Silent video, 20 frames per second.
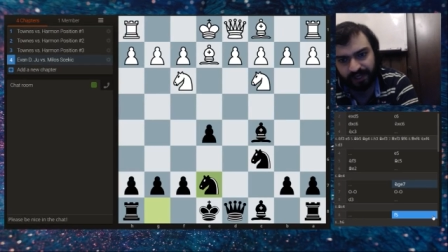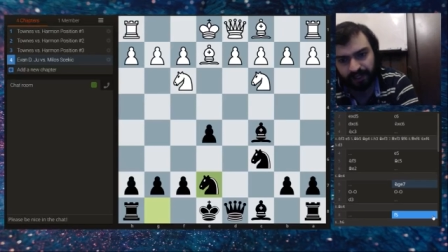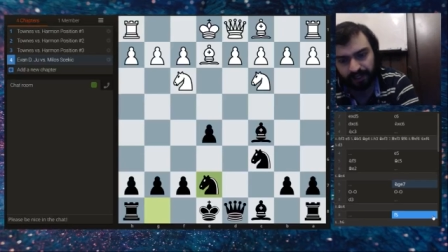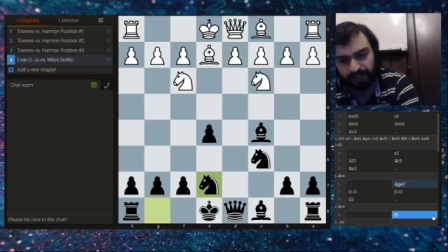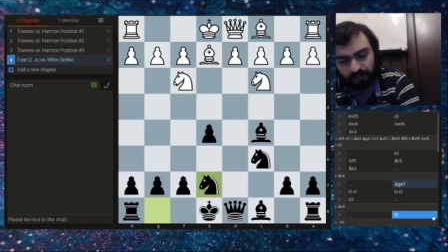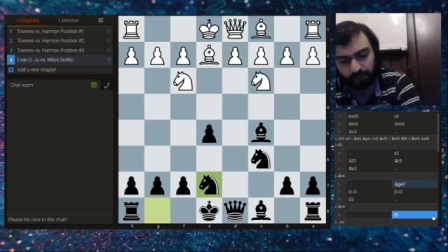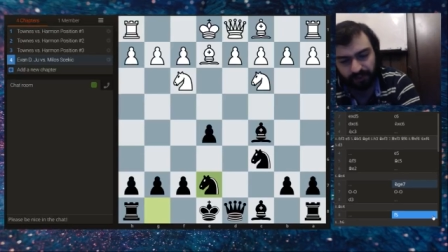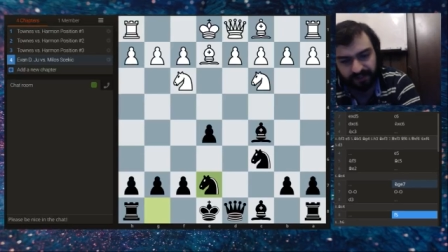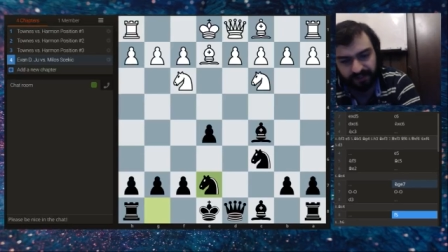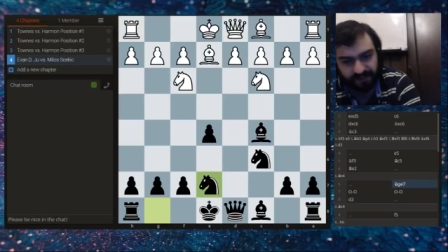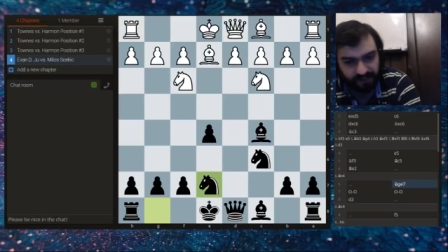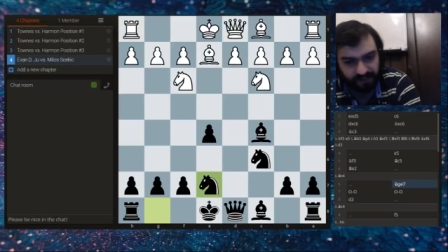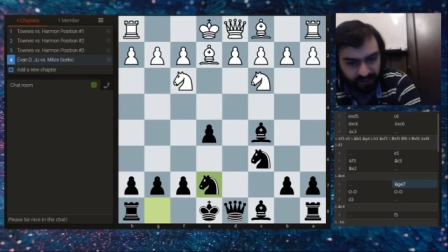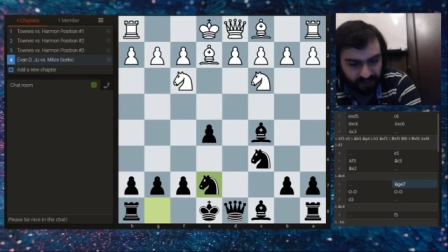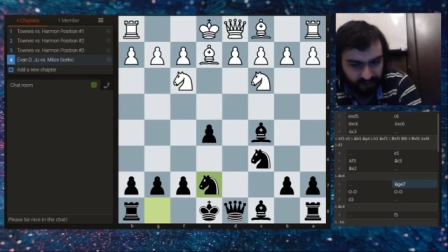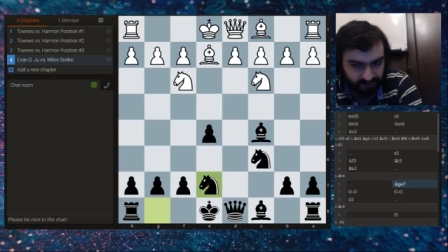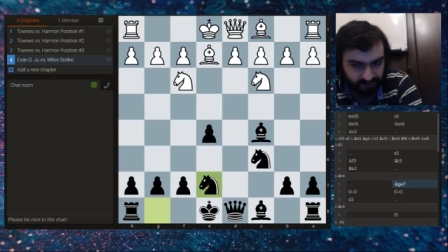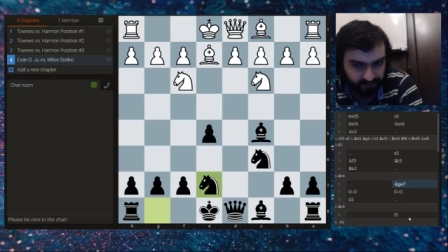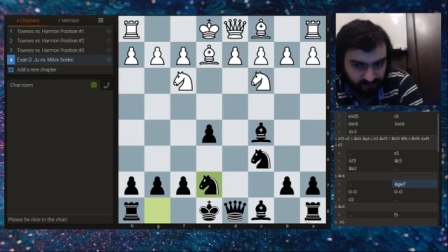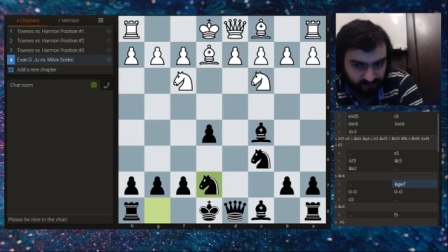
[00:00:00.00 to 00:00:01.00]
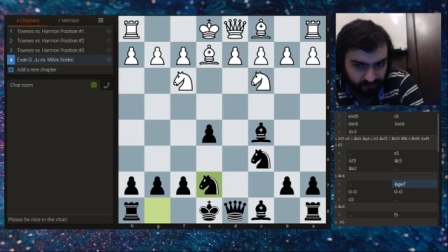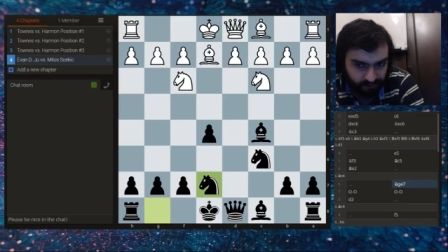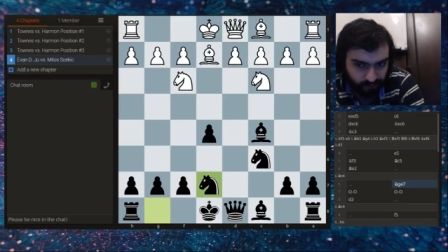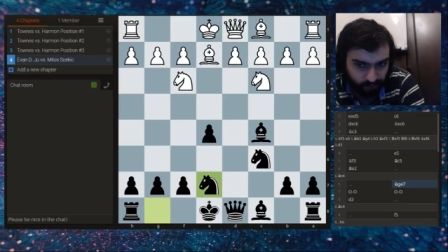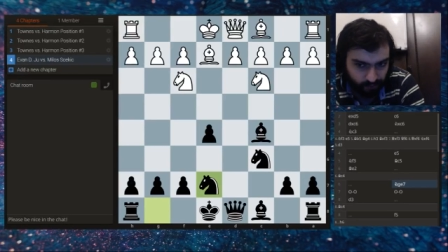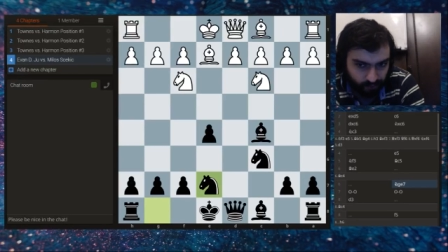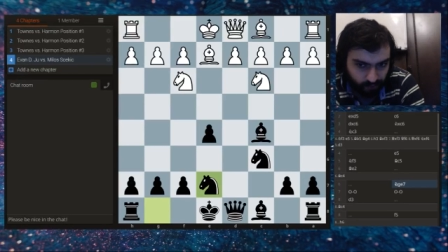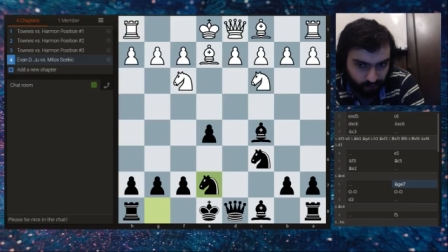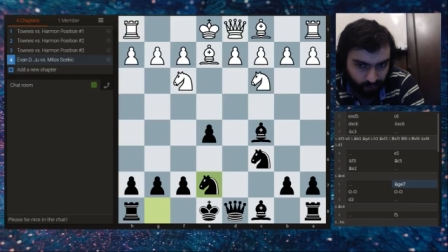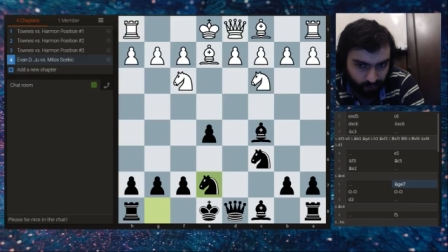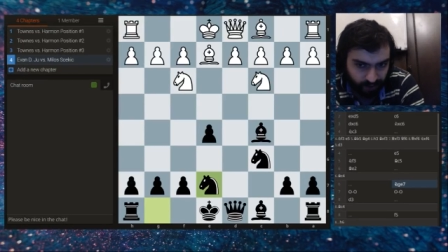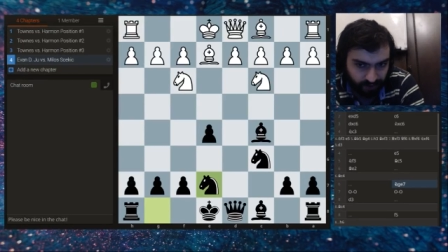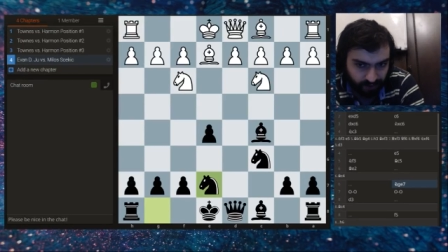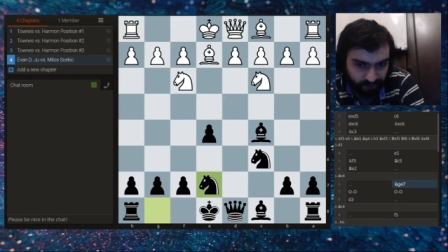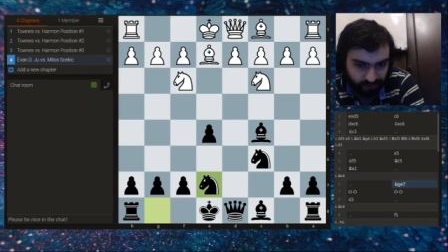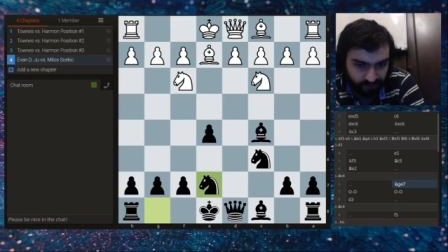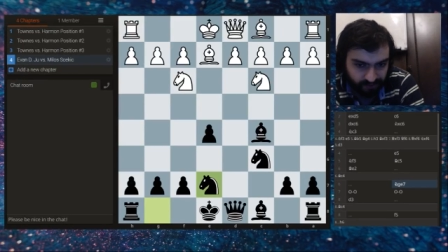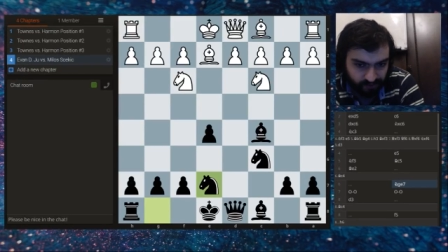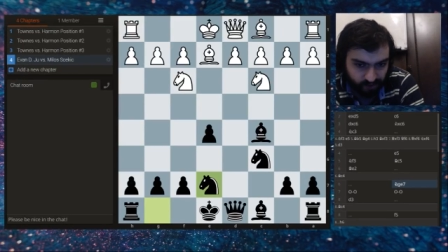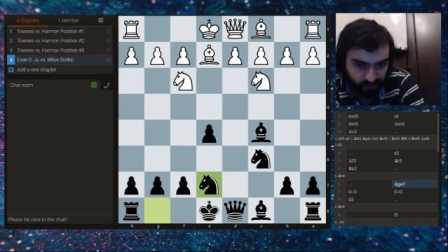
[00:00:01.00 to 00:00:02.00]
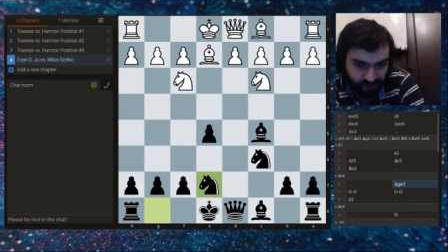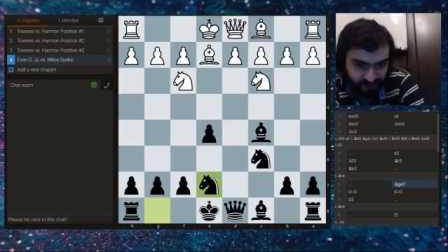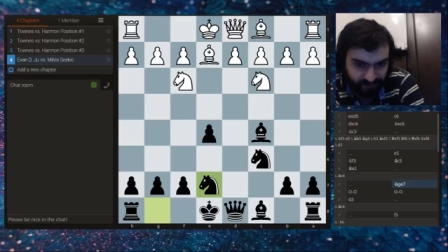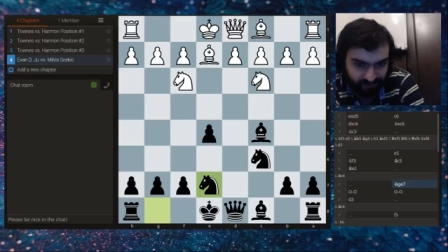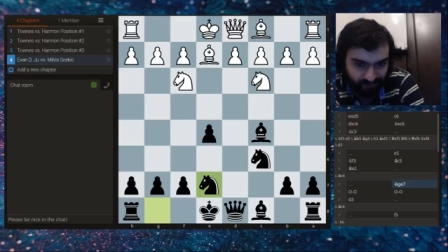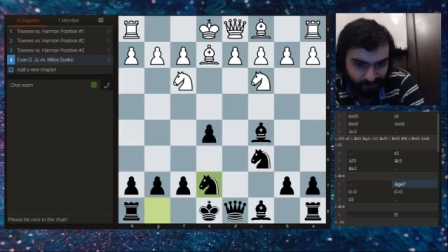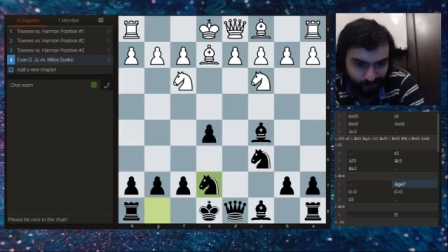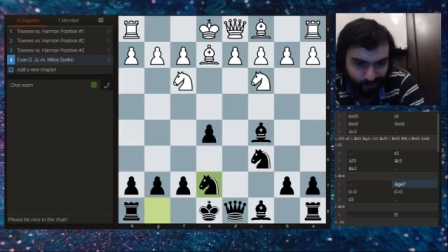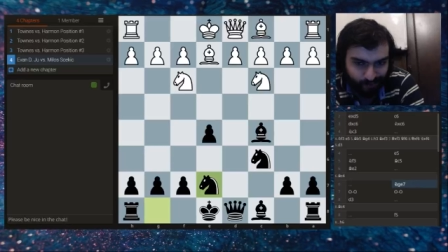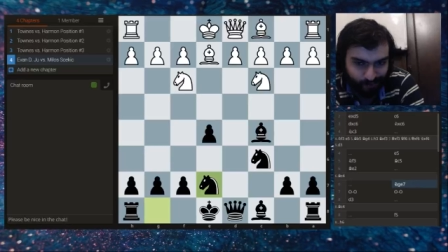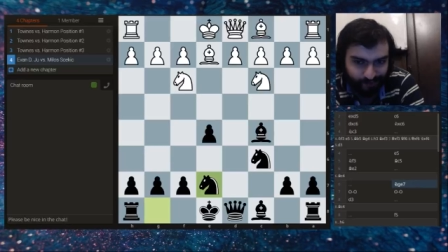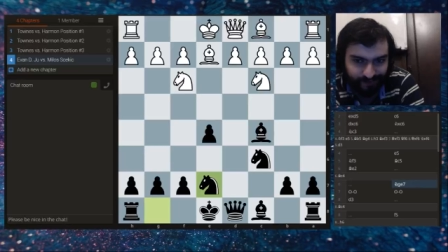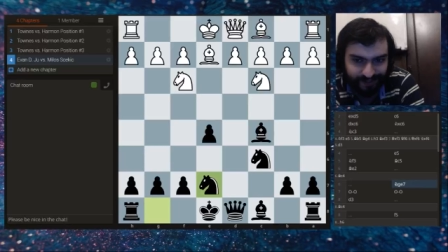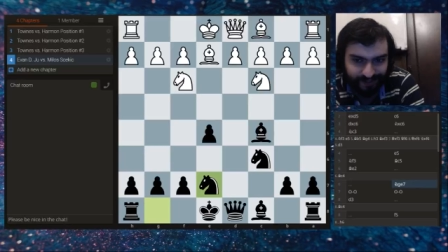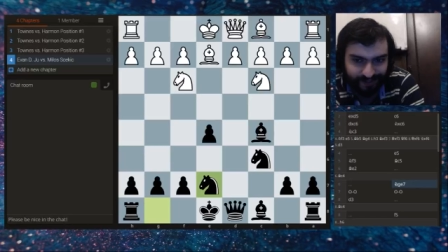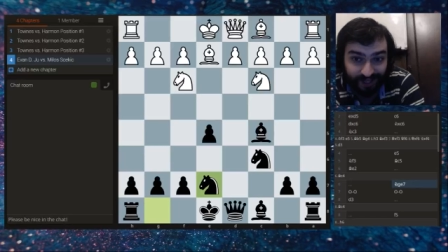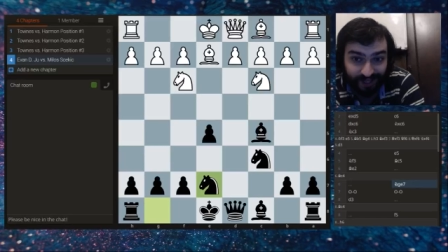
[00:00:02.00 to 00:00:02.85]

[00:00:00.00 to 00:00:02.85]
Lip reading: and we'll see later, or well, in just a few moves,